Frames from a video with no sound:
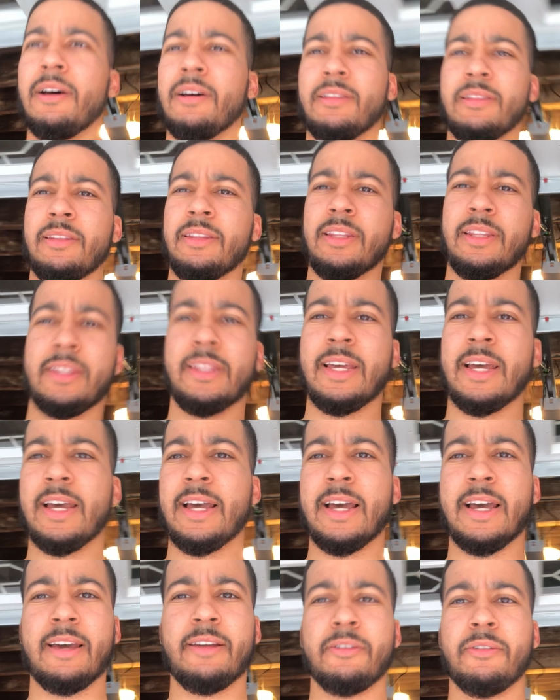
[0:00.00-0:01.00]
other than
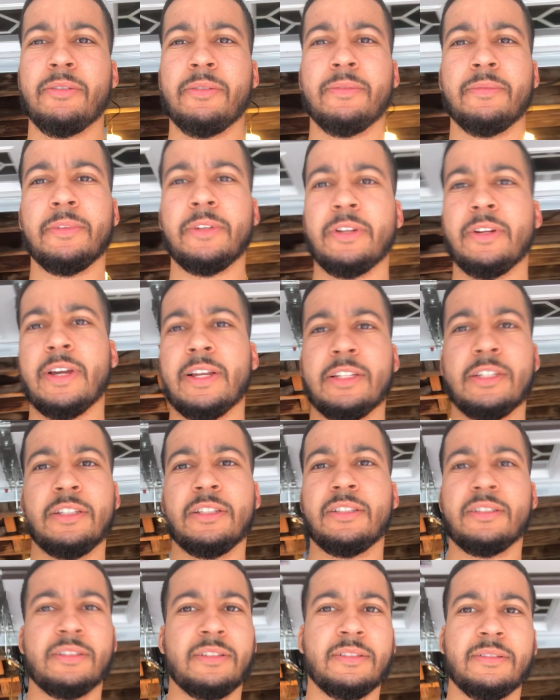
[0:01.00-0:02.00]
that, I don't,
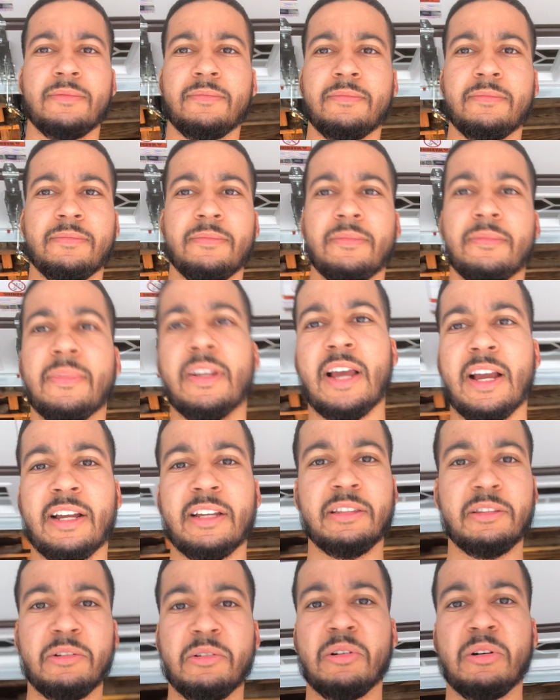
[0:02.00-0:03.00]
I
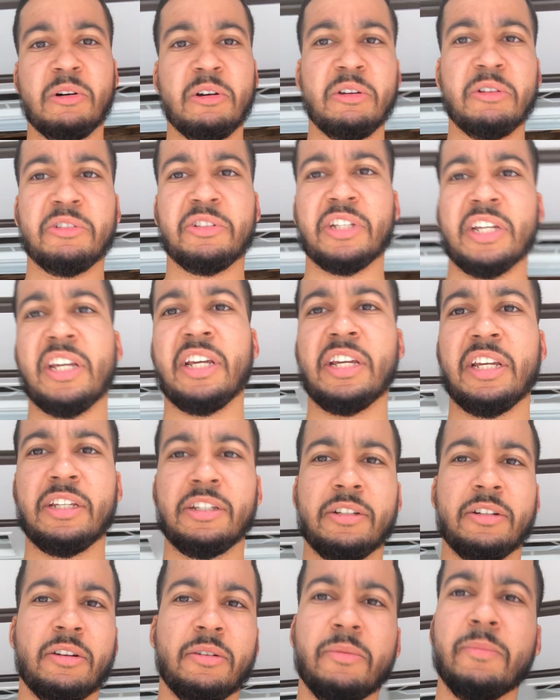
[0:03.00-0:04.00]
could do an oil
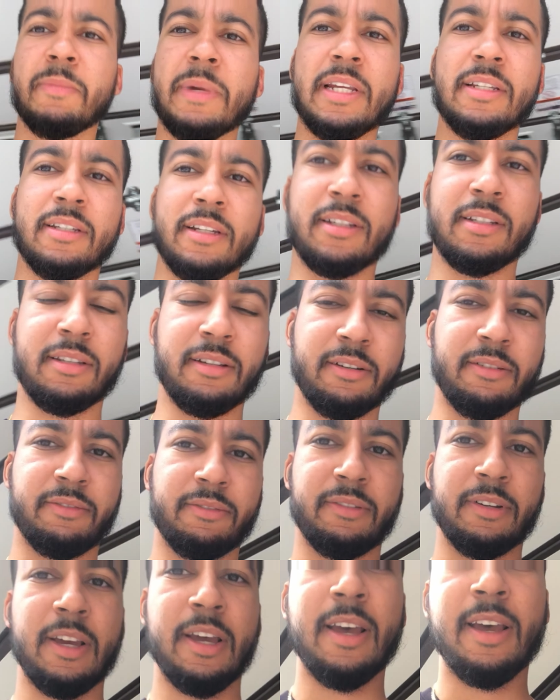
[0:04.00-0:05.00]
change, basic stuff.